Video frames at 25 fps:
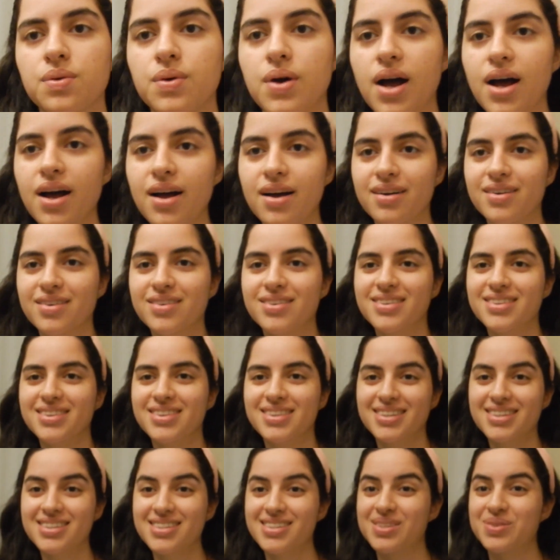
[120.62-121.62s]
Wow,
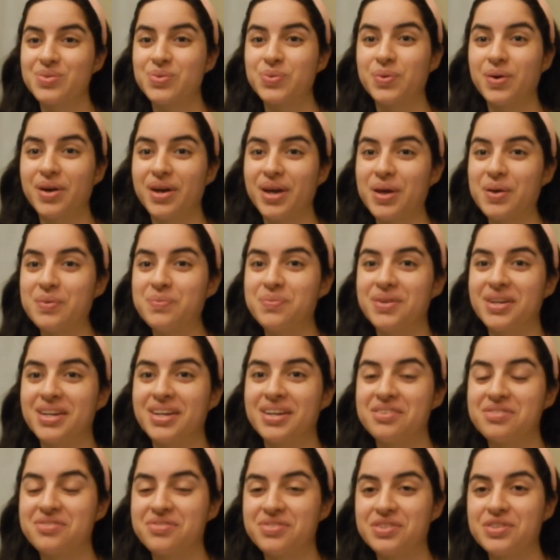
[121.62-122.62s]
this is way
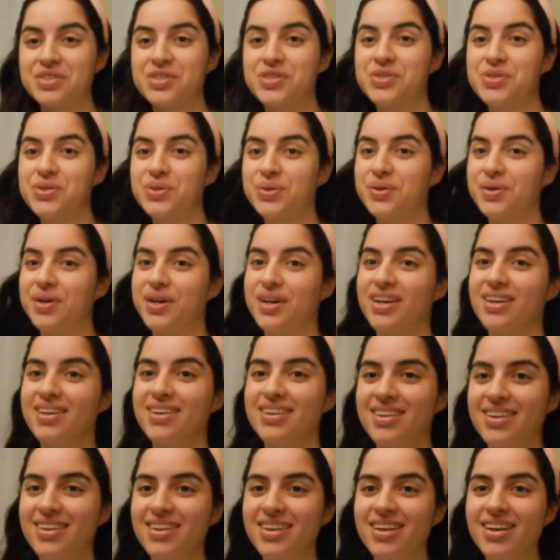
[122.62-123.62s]
better for sure.
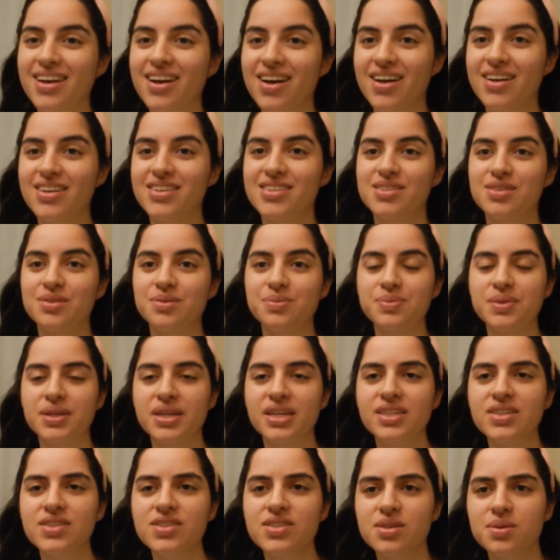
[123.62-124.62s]
Awesome.
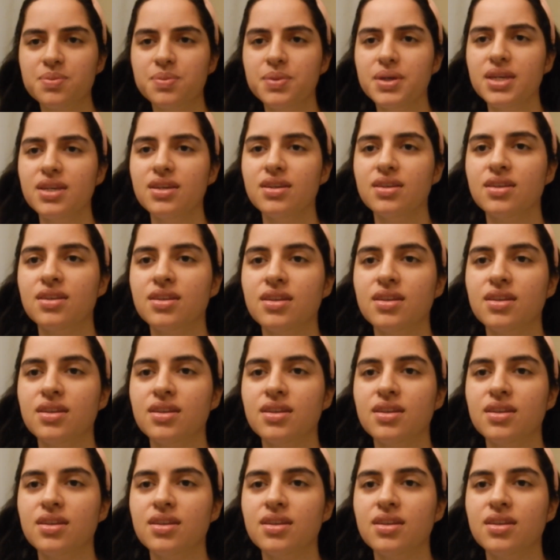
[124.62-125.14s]
Can you see me?